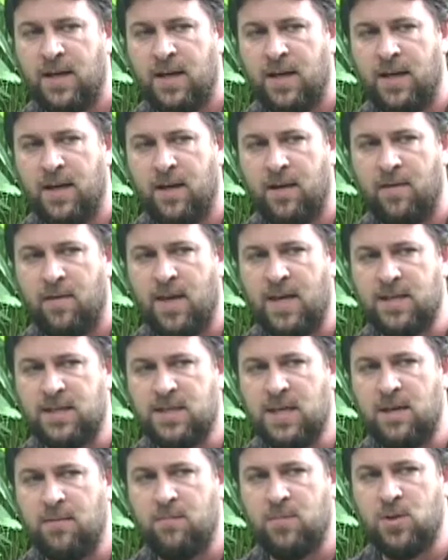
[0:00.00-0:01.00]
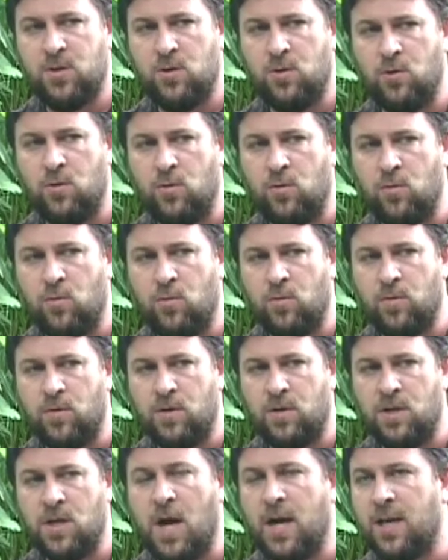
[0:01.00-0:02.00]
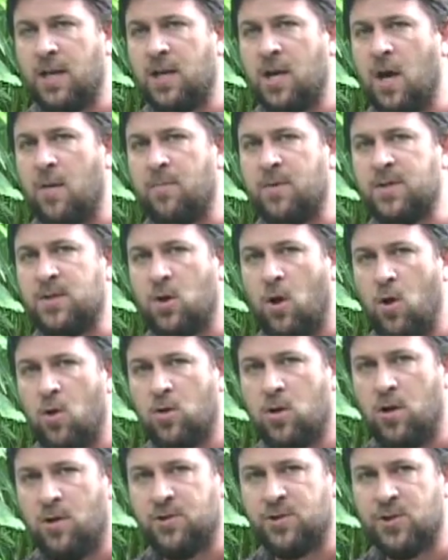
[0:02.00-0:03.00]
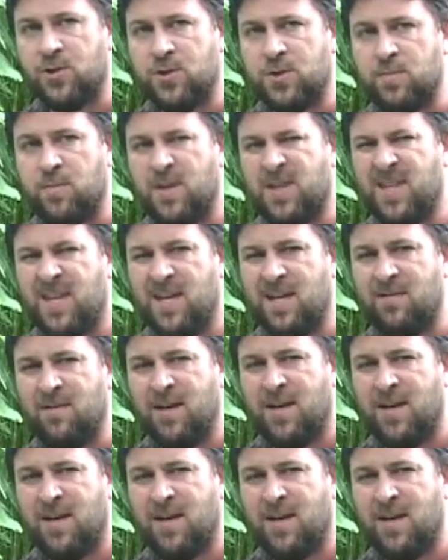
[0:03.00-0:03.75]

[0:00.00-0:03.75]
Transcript: uh, that seem to not encompass all cultures, but that